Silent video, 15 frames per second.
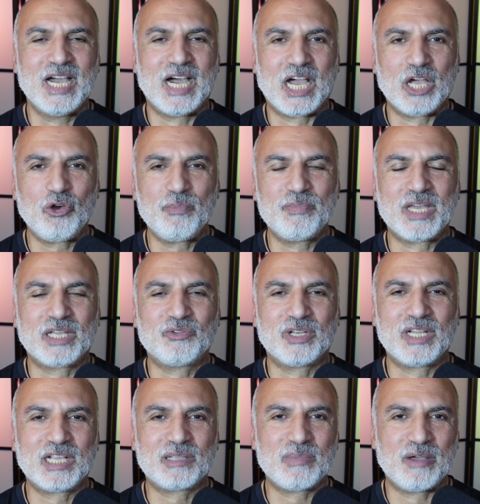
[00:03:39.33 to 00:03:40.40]
I hope that you
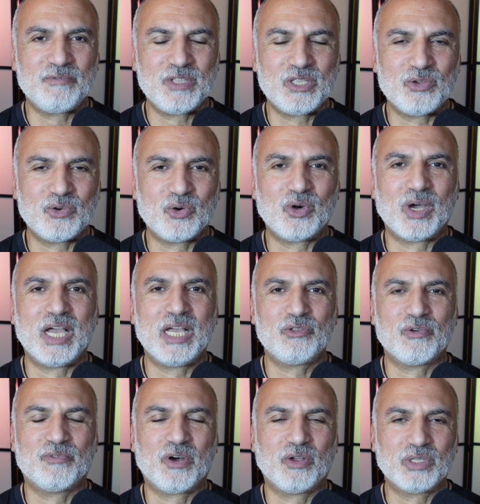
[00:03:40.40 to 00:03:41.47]
liked my video and
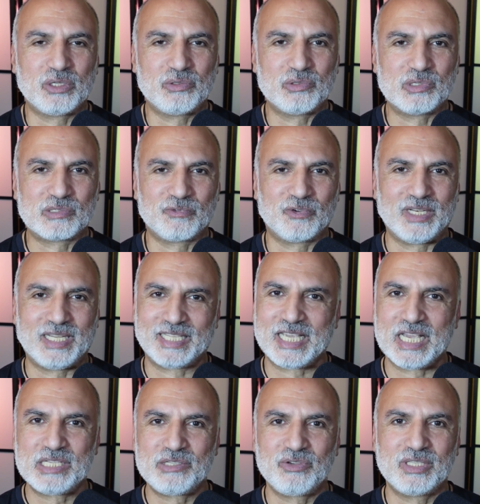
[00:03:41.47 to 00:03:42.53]
you found it useful. In
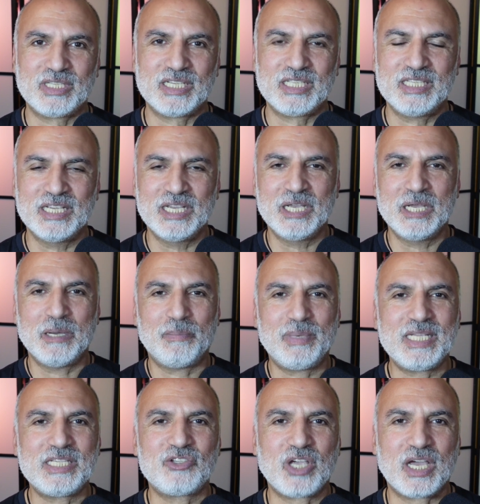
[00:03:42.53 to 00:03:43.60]
case you did,
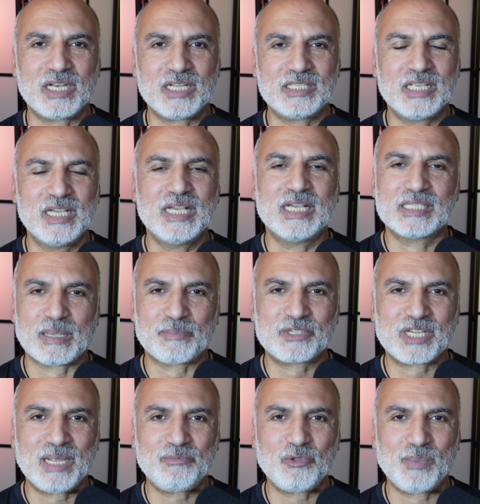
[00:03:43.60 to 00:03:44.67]
please share it,
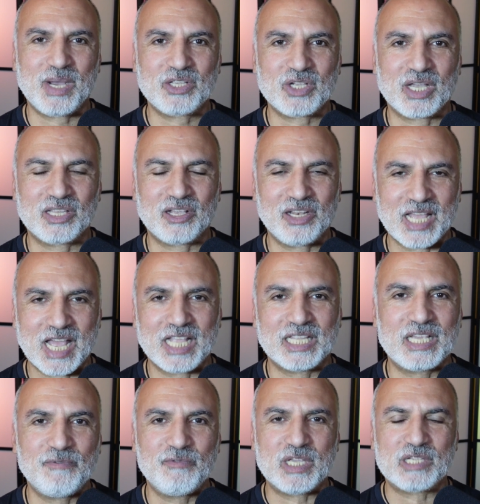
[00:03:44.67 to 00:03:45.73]
subscribe to my channel, and
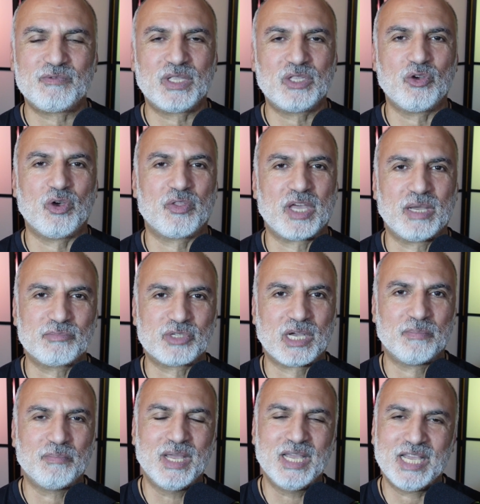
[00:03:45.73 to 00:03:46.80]
give this video a thumbs
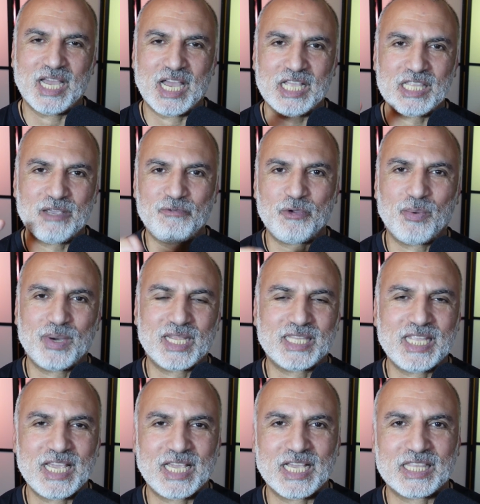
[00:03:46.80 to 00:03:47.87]
up. And if you want to
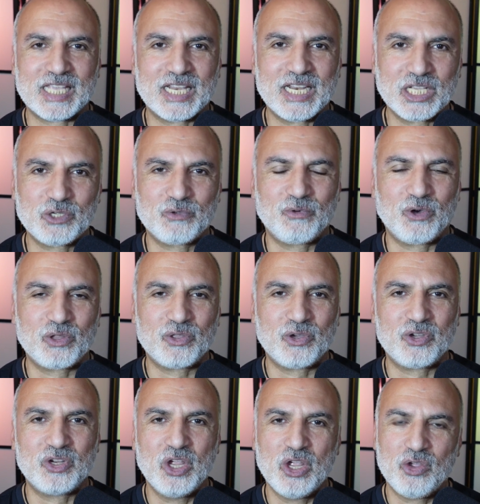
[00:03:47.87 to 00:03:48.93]
take it a notch
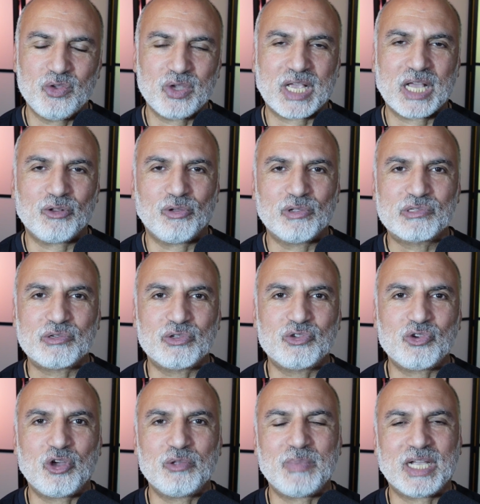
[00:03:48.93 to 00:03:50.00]
further, you can also
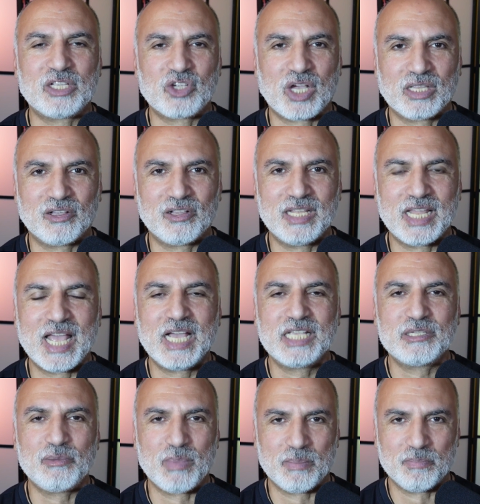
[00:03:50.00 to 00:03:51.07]
join my channel as
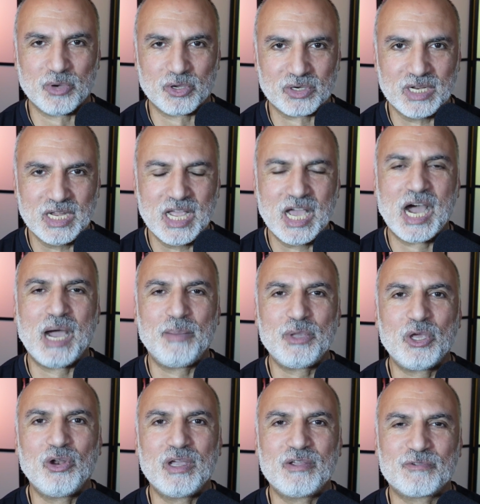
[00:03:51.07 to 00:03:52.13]
a member. I'm
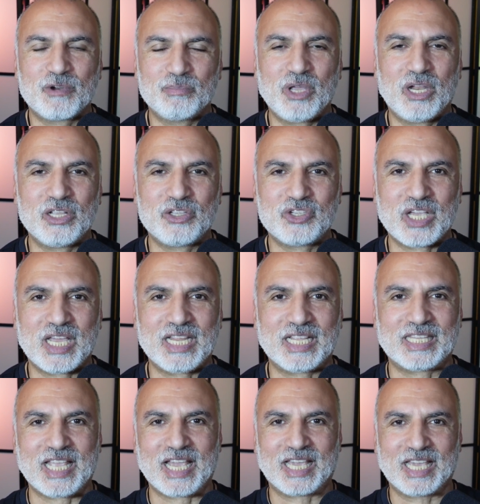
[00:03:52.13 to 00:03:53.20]
Eloy from Knowledge Sharing
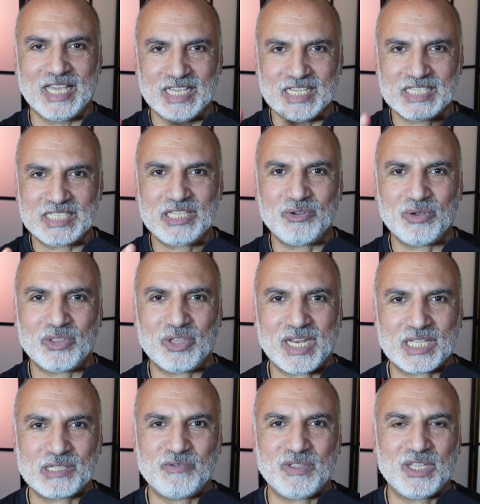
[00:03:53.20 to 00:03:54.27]
Tech. See you in the
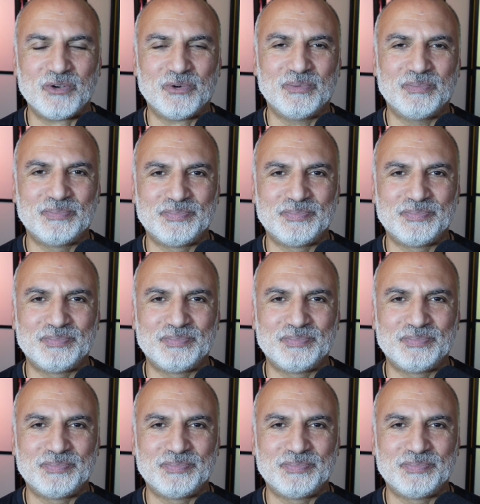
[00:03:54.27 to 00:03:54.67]
next video.